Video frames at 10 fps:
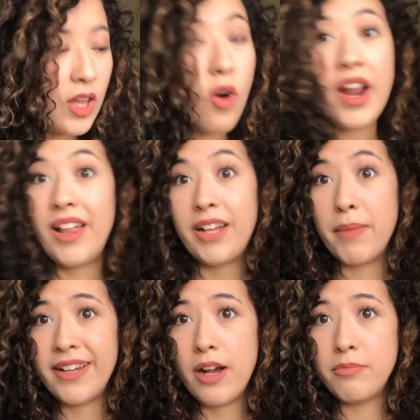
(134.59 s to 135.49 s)
Oh, and I like
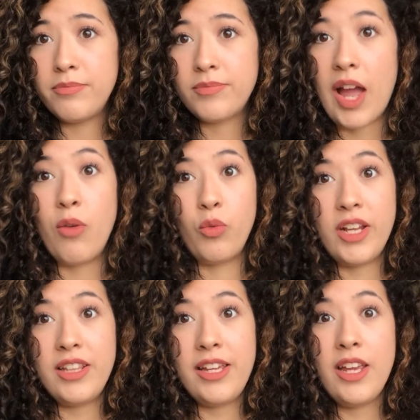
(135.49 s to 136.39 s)
makeup. I
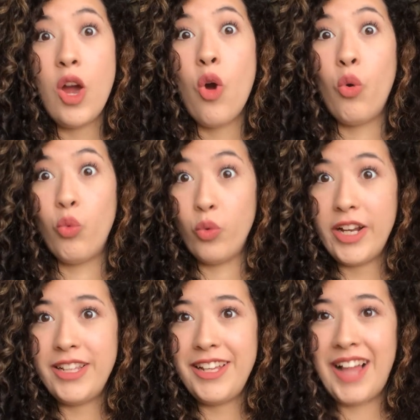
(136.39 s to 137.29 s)
really,
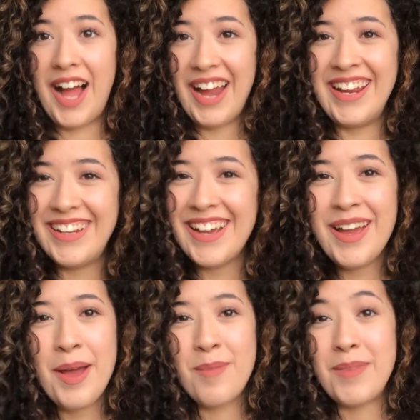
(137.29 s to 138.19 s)
really like
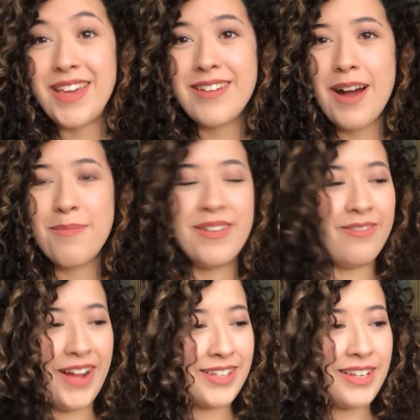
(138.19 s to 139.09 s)
makeup
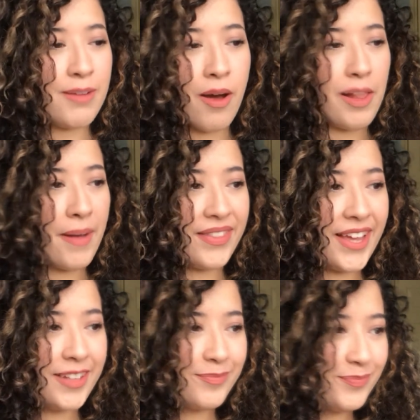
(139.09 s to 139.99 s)
and fashion. I'm all about that.